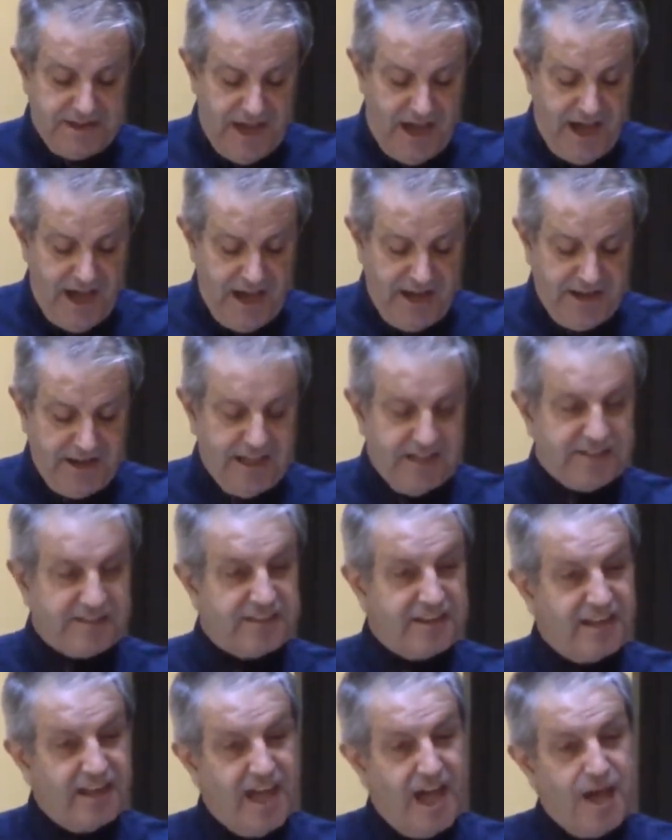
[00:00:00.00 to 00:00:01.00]
dying
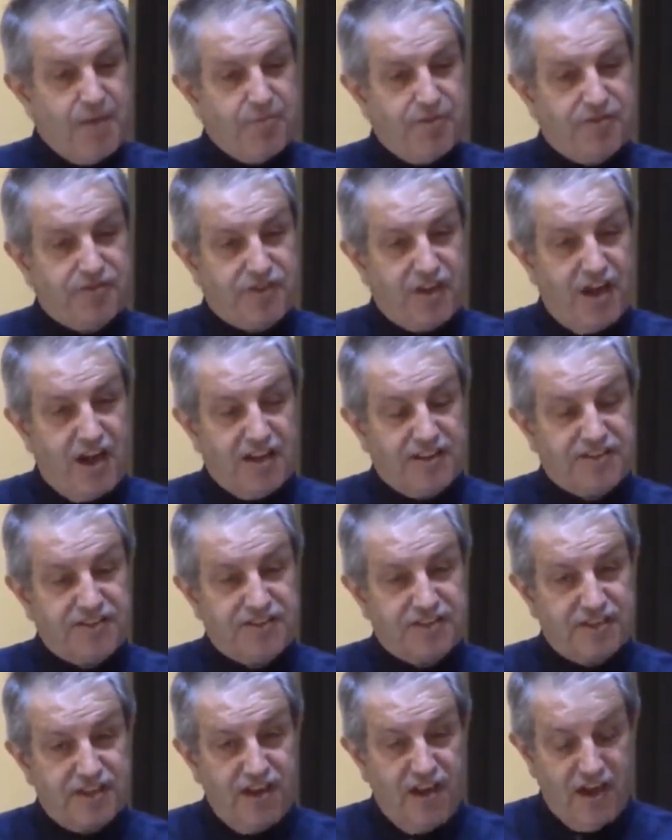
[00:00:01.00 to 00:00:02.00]
as the Lamb of God
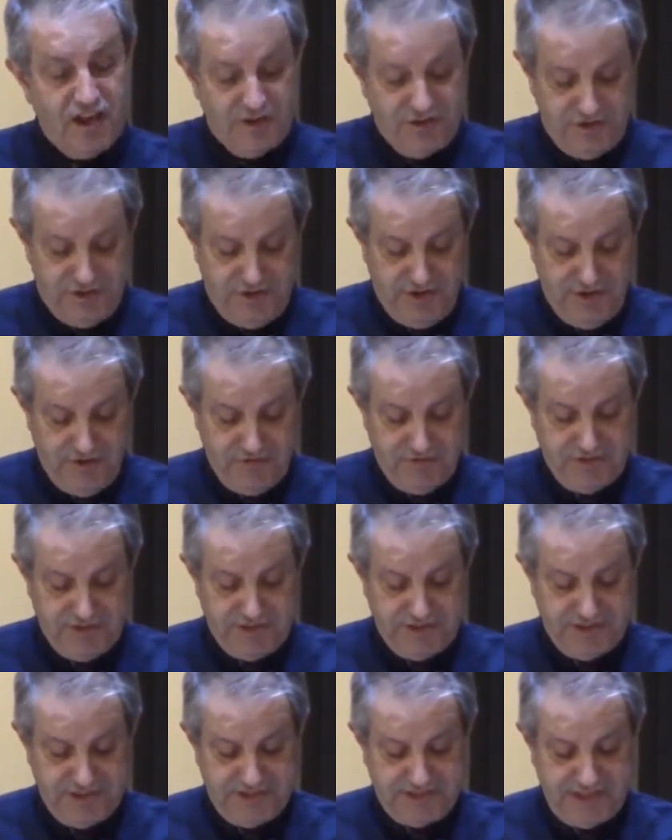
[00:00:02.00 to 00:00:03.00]
slaughtered
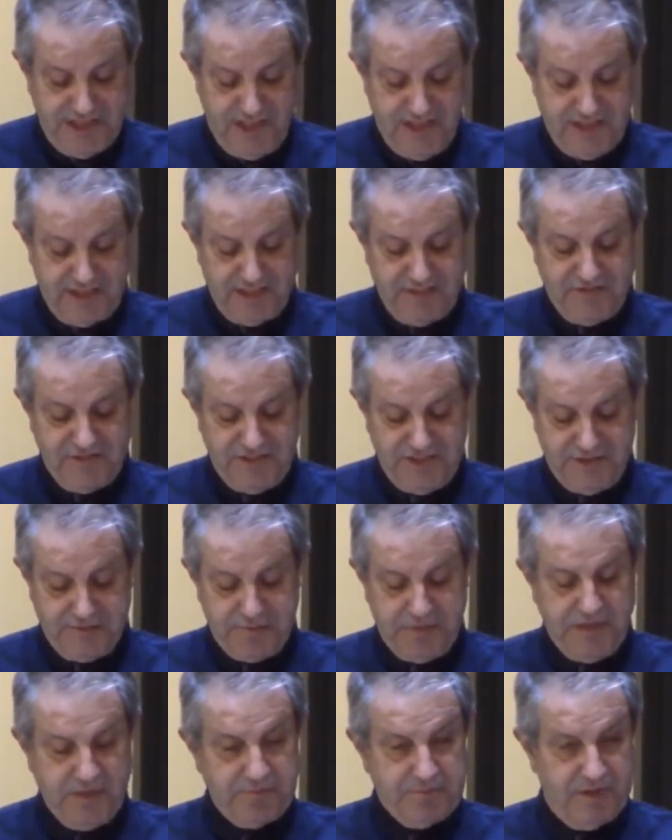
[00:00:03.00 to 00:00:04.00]
for the sake of
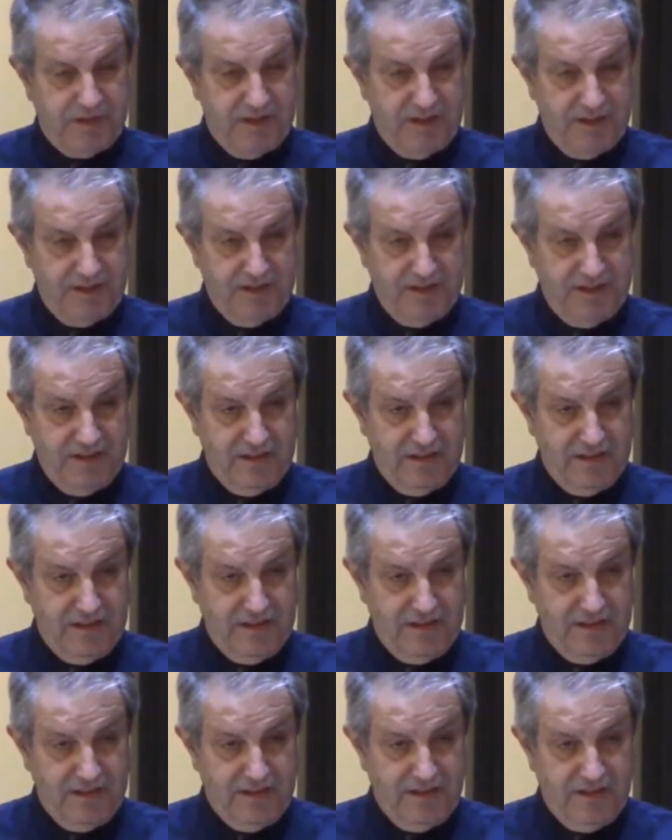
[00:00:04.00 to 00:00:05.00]
his people,
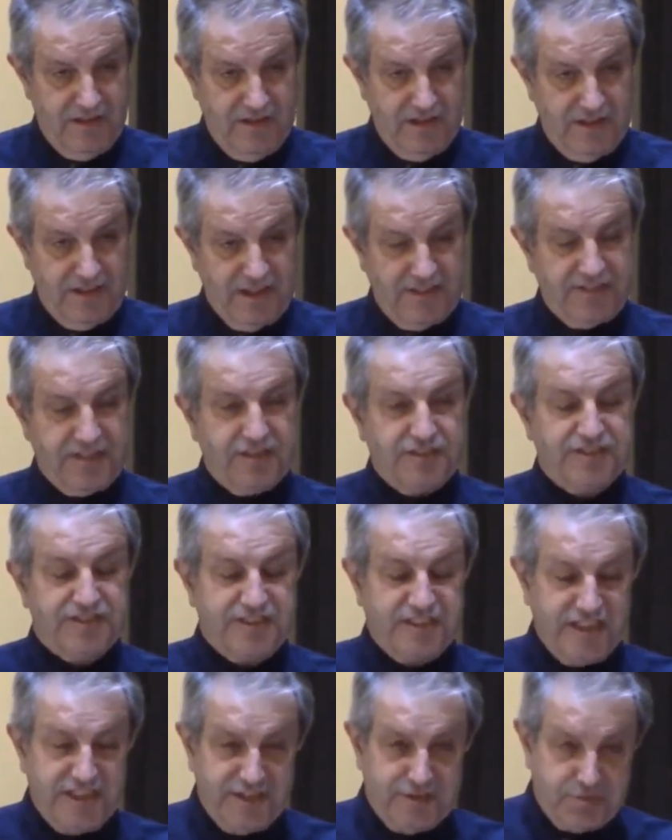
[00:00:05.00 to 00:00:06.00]
that their
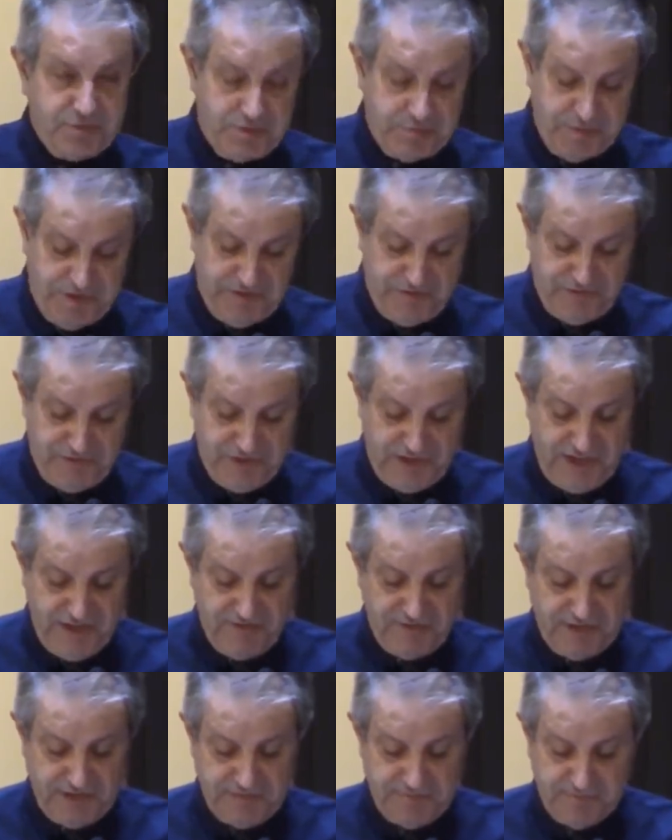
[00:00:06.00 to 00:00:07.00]
sins would be
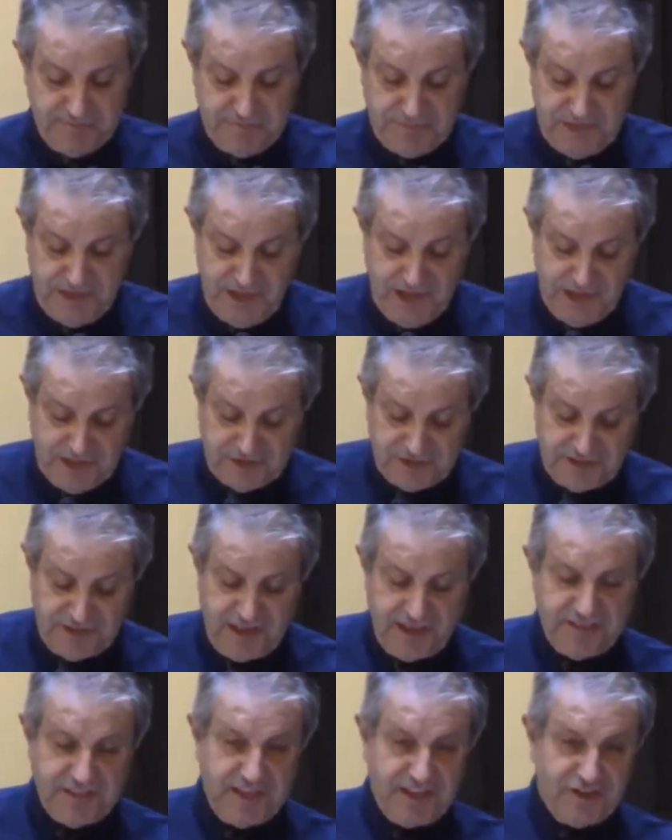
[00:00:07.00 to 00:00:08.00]
forgiven, so
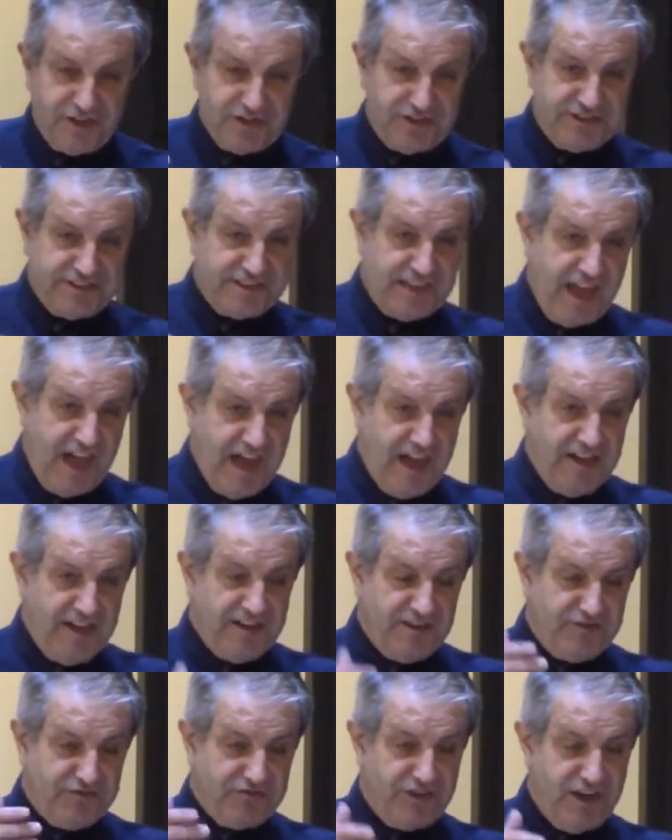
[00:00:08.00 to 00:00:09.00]
that they could
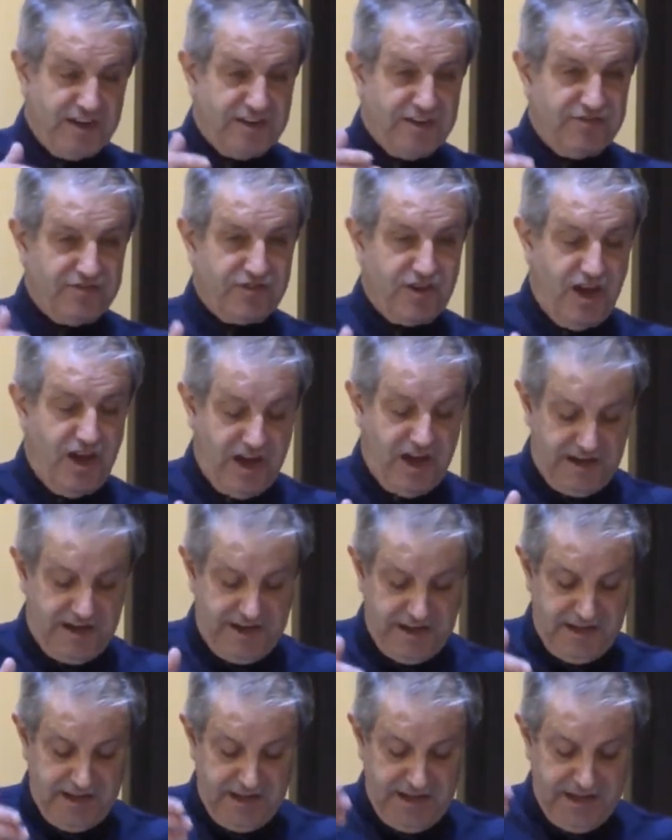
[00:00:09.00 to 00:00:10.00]
stand in front of
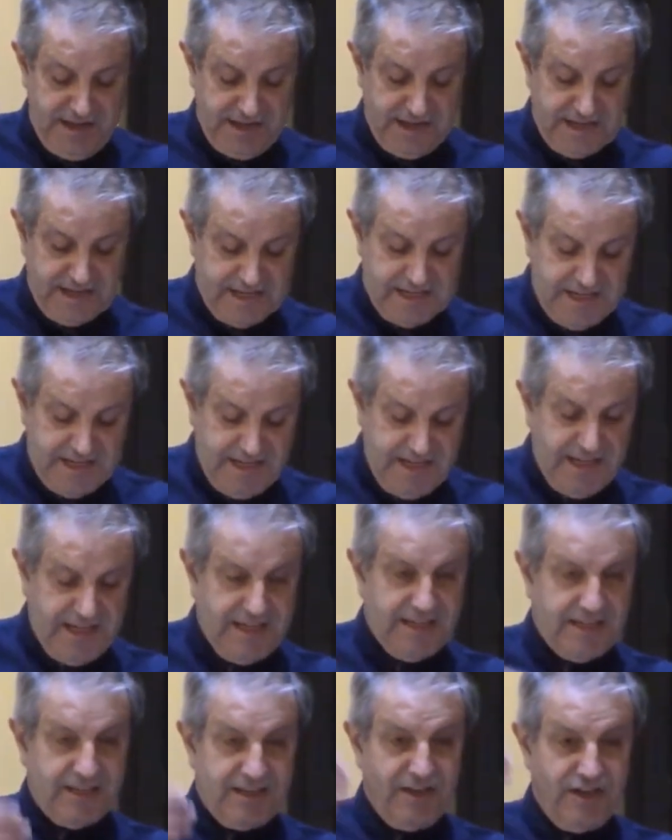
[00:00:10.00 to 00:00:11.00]
God,
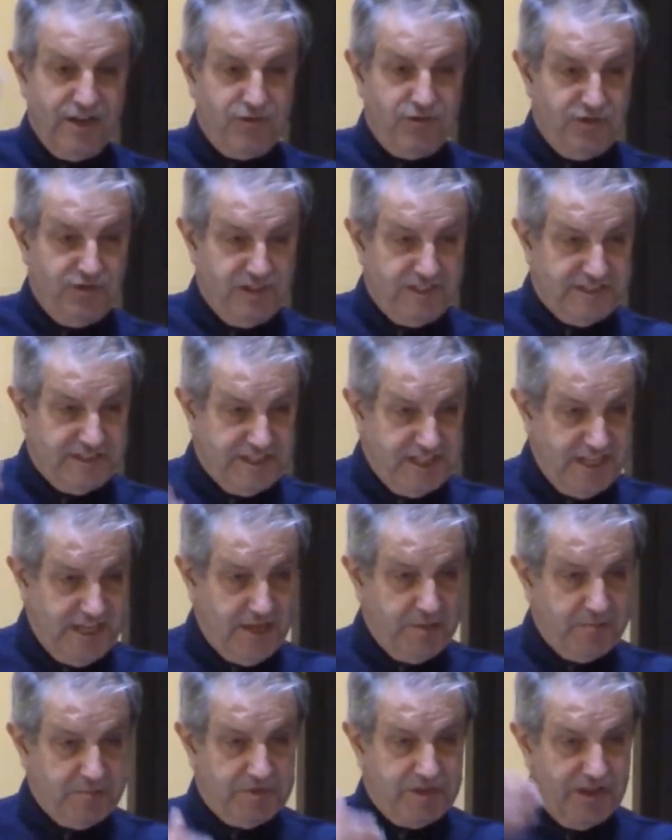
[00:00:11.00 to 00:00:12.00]
clean,
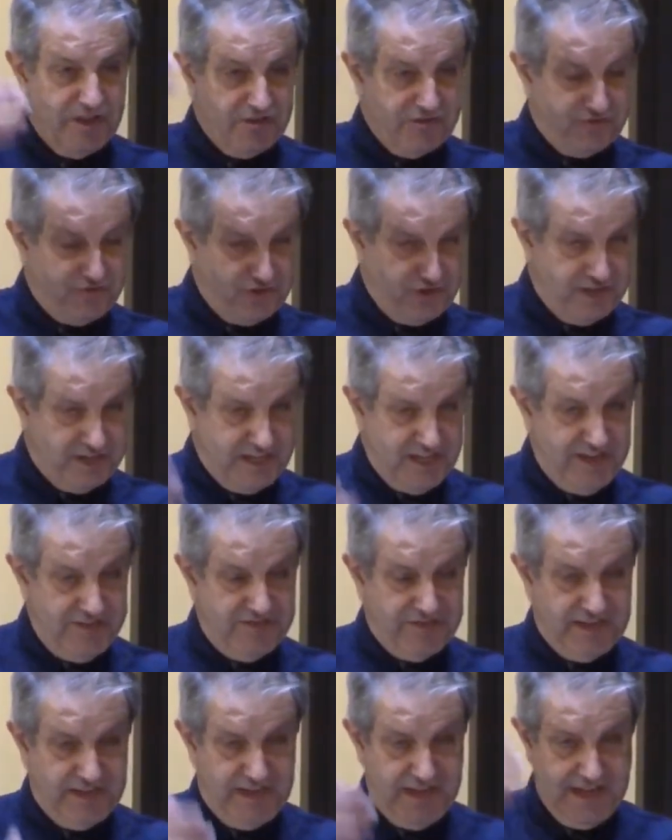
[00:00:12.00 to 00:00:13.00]
redeemed,
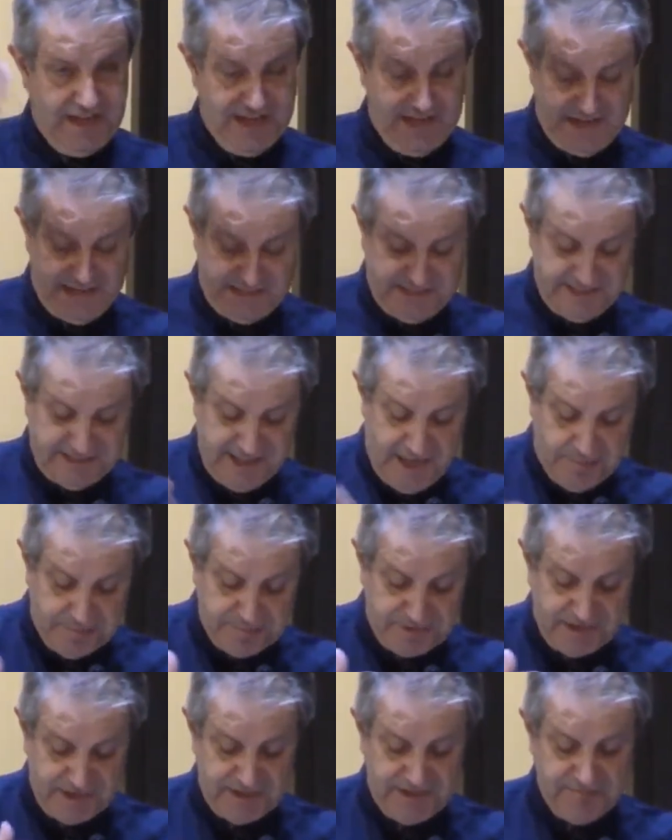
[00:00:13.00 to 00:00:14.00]
forgiven,
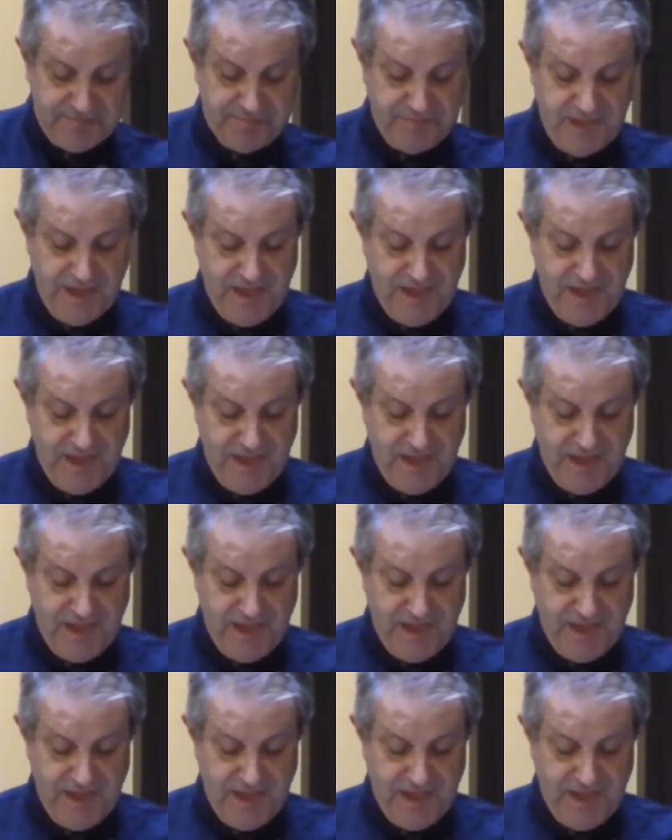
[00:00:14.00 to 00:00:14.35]
accepted.